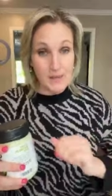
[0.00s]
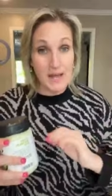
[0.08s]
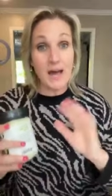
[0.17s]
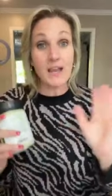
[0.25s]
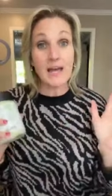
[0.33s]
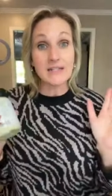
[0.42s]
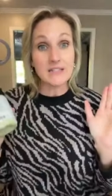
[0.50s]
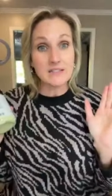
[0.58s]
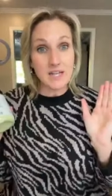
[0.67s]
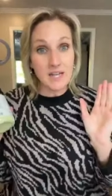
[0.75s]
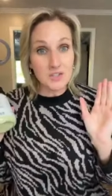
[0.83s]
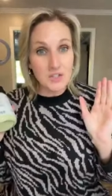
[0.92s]
Now, I like to
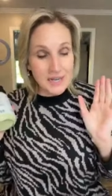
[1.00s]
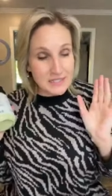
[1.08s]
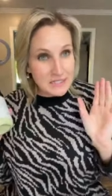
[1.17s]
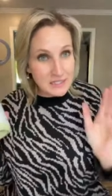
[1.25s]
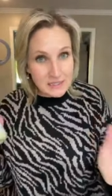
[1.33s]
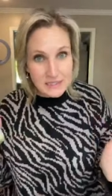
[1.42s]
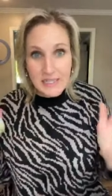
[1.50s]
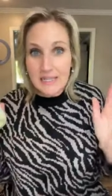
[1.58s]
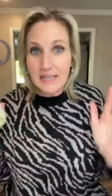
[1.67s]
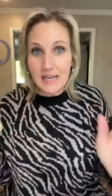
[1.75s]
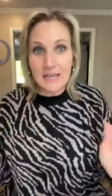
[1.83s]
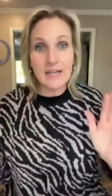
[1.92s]
teach as
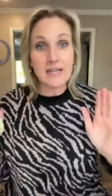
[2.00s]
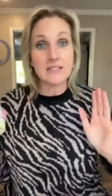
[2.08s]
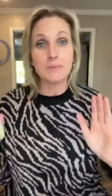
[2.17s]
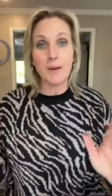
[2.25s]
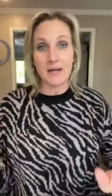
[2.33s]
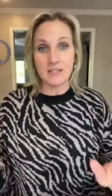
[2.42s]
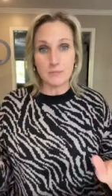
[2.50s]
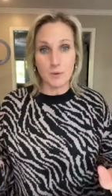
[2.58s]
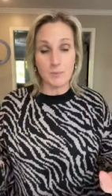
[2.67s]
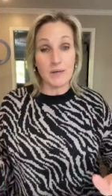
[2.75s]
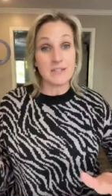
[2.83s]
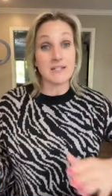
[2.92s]
clean eating as
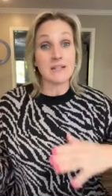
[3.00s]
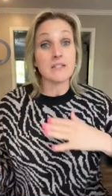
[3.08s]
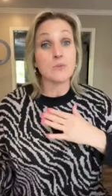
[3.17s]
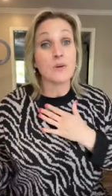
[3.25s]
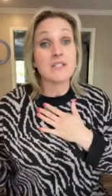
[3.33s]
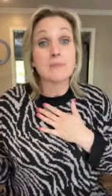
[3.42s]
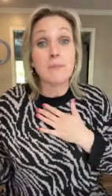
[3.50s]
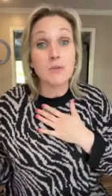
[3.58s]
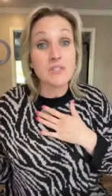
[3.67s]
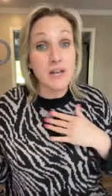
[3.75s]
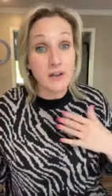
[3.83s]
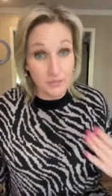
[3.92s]
possible because that is what's
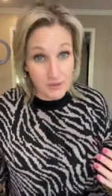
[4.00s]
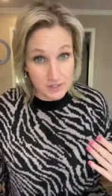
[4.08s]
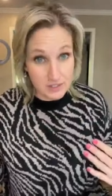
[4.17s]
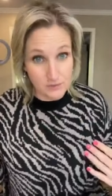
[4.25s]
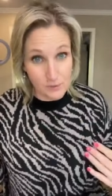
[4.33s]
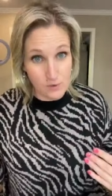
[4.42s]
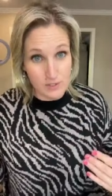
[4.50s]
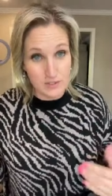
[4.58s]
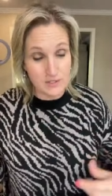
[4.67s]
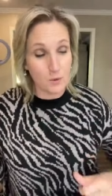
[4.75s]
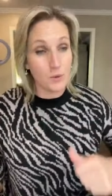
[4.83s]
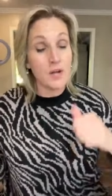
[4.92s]
most healthiest for
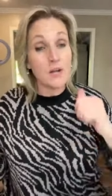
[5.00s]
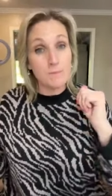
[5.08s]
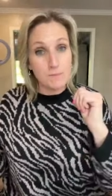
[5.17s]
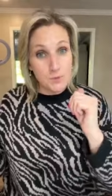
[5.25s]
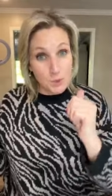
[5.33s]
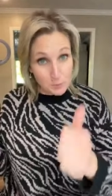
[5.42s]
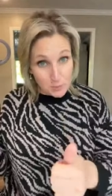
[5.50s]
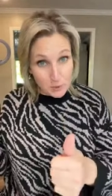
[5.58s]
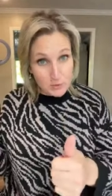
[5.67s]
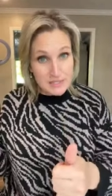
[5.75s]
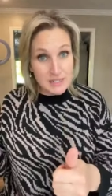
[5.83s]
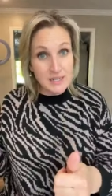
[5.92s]
us. So your
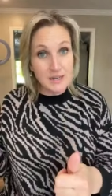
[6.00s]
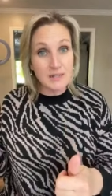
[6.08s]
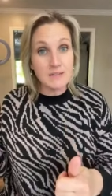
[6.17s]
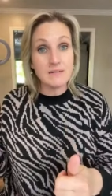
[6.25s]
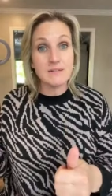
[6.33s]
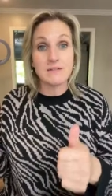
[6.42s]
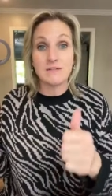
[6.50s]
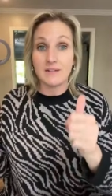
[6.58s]
protein,